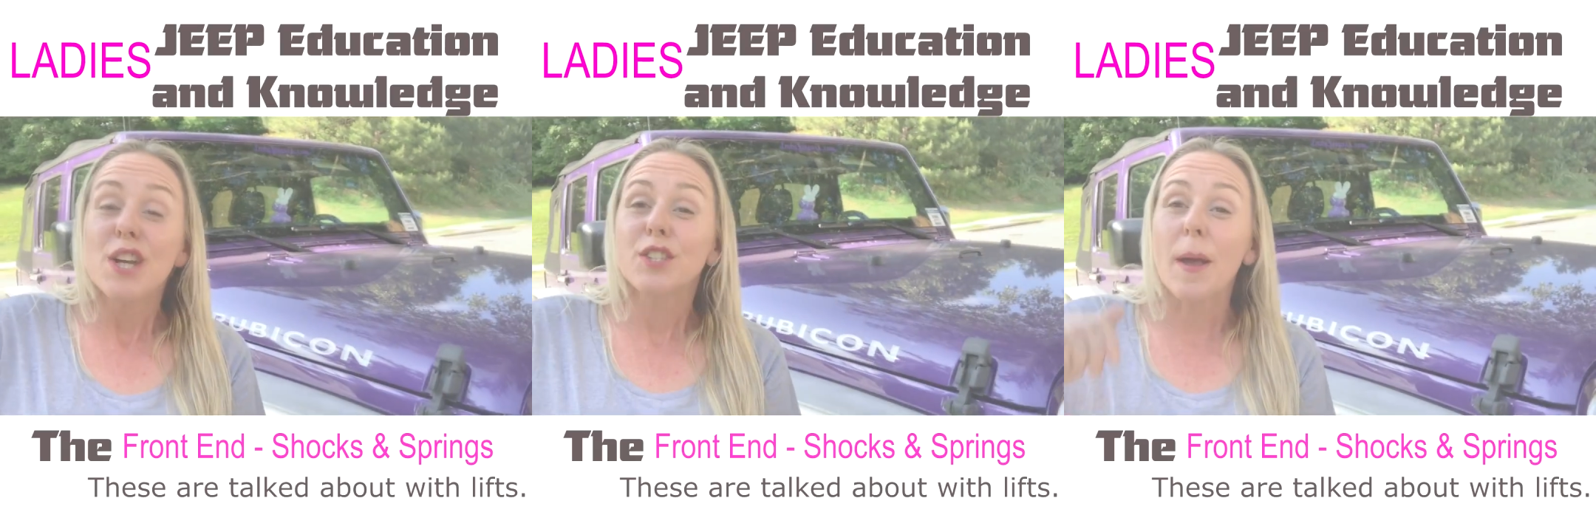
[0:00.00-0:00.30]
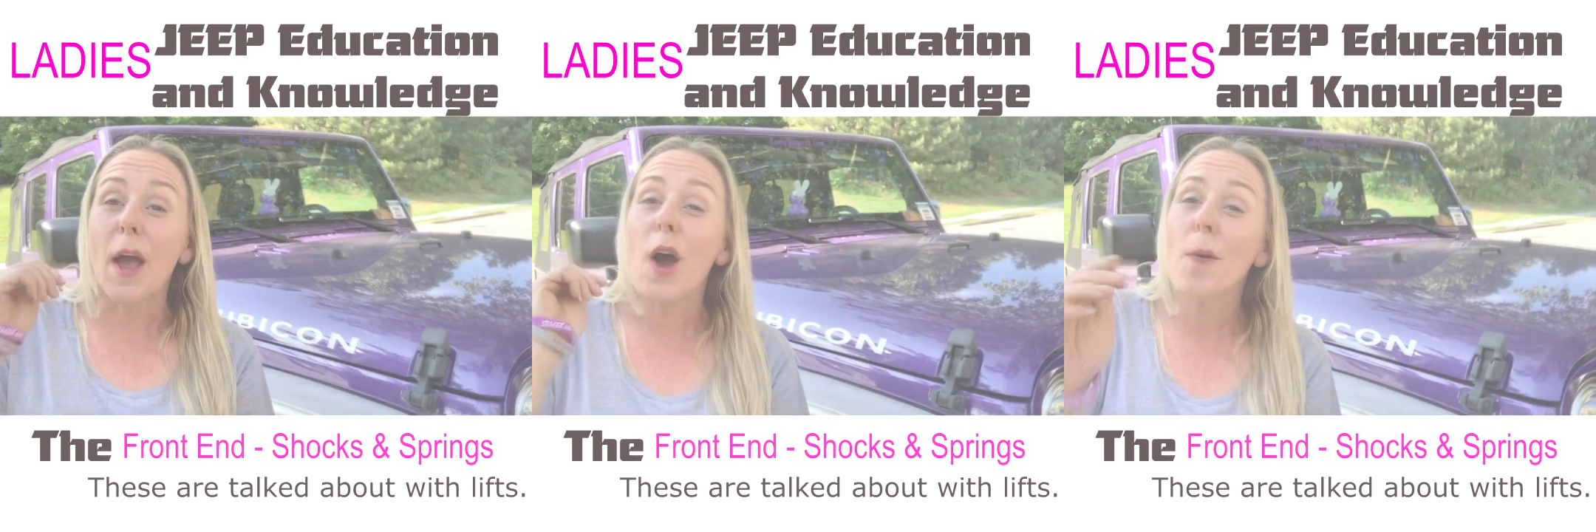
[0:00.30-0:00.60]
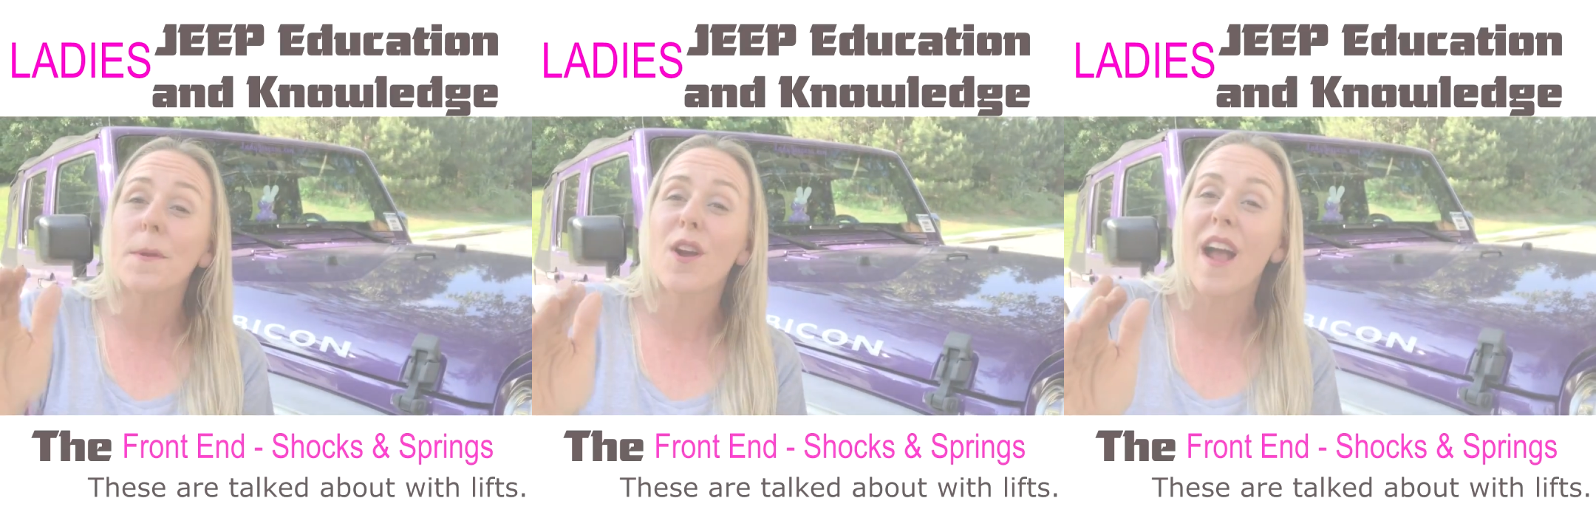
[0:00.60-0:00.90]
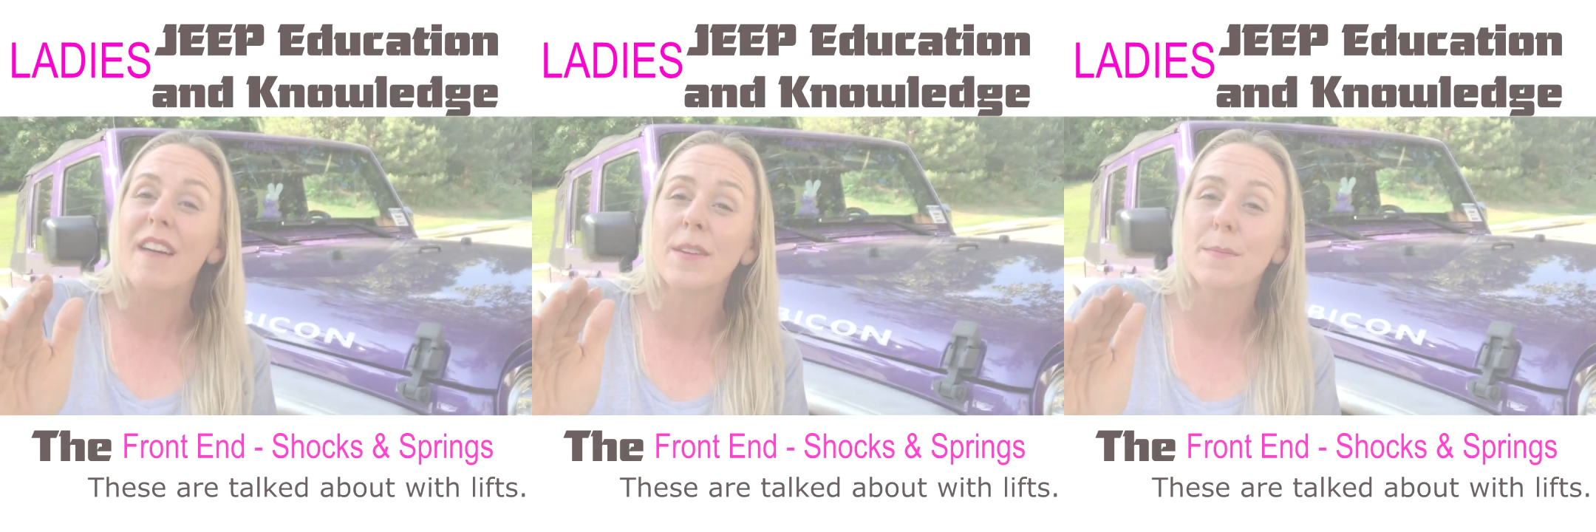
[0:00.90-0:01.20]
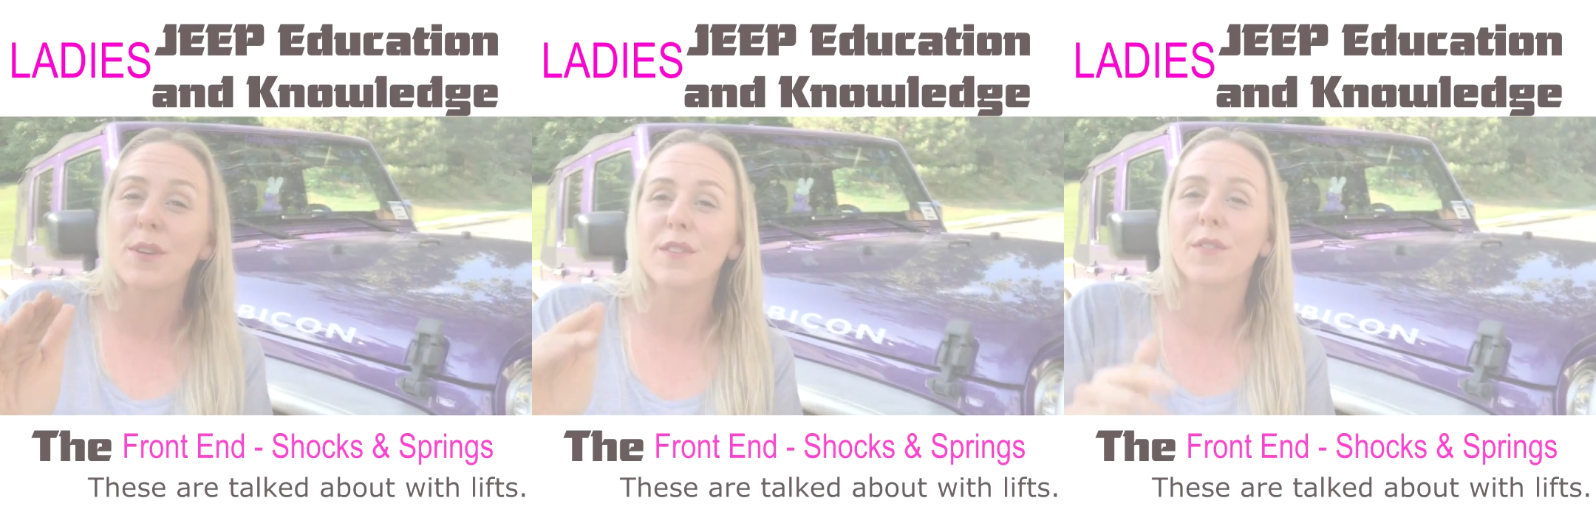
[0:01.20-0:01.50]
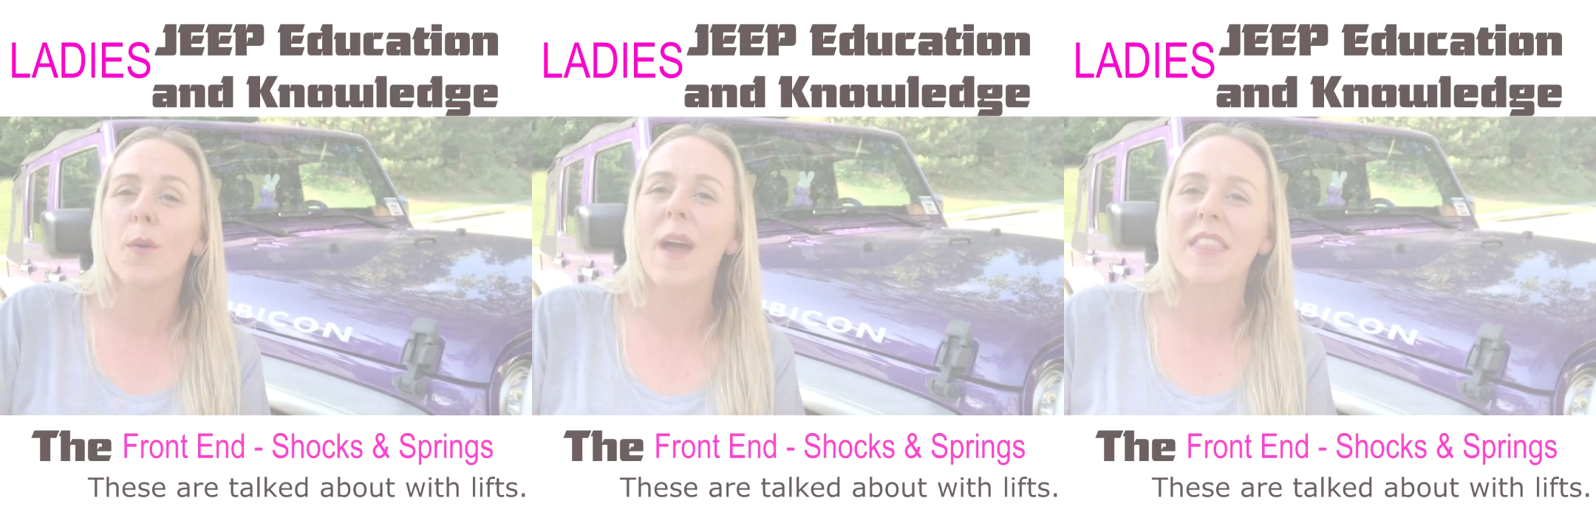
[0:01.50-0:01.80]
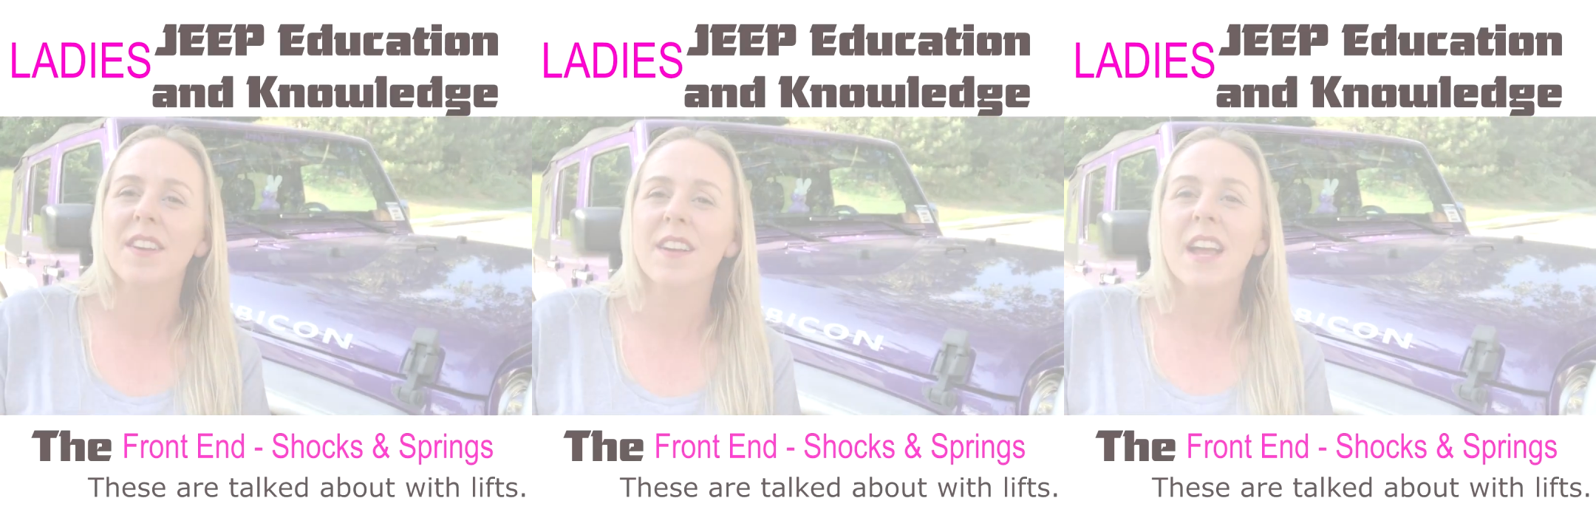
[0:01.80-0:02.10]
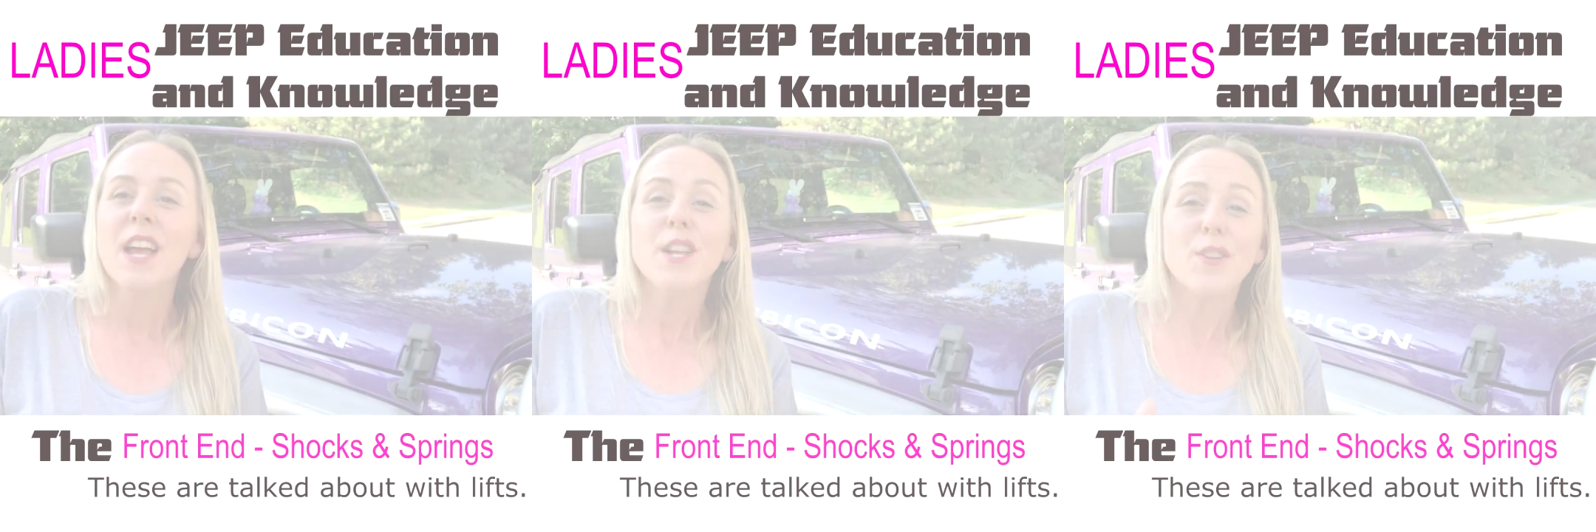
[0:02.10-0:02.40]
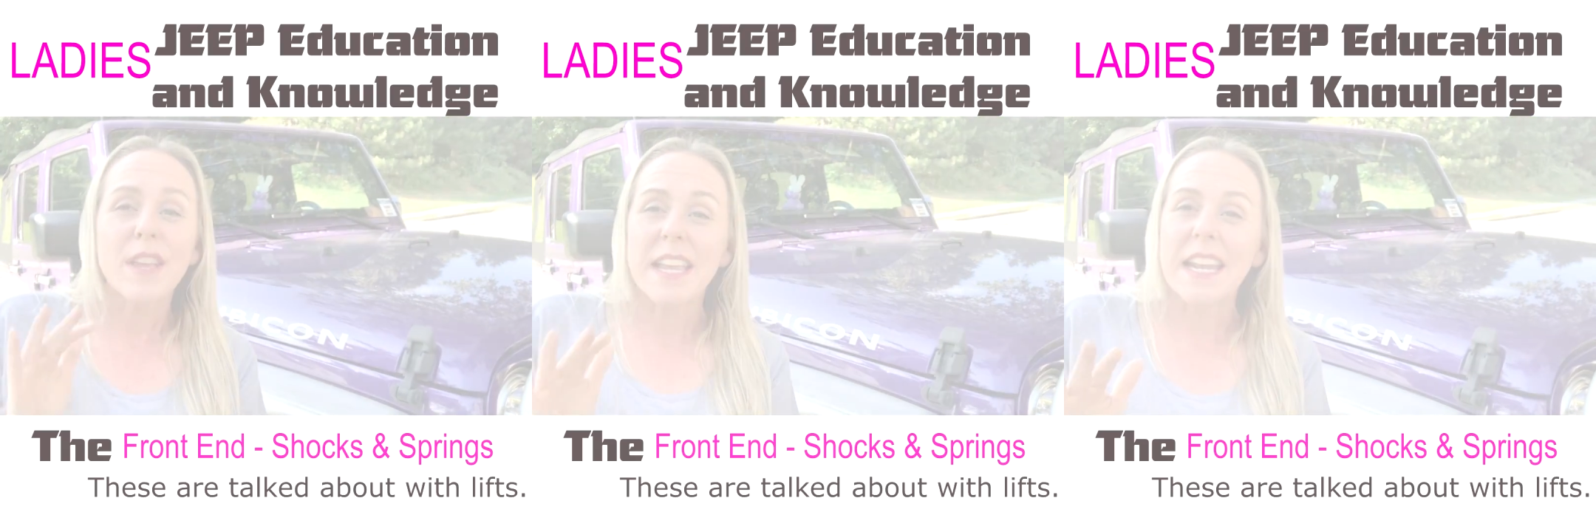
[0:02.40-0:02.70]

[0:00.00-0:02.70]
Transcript: So I hope you're having beautiful weather. You can